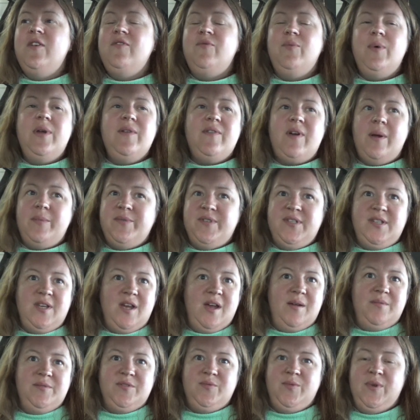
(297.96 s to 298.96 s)
we've come to
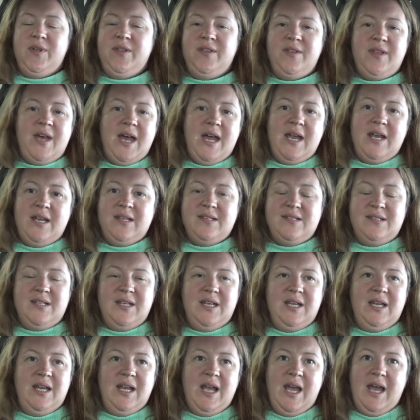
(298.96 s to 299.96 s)
terms with
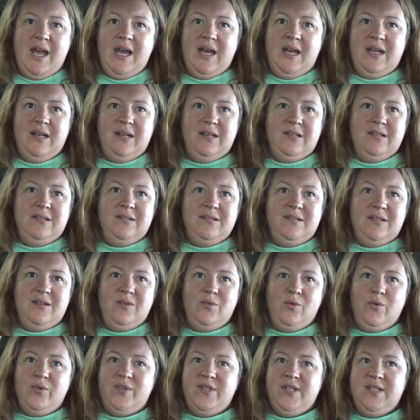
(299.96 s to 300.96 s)
ASD and
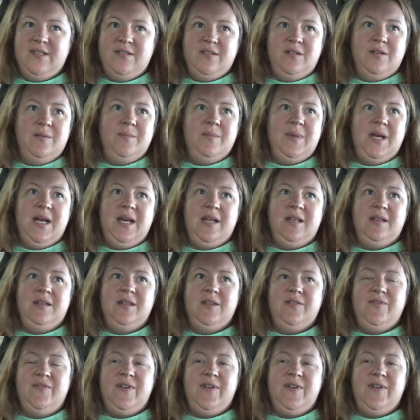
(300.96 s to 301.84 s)
autism and the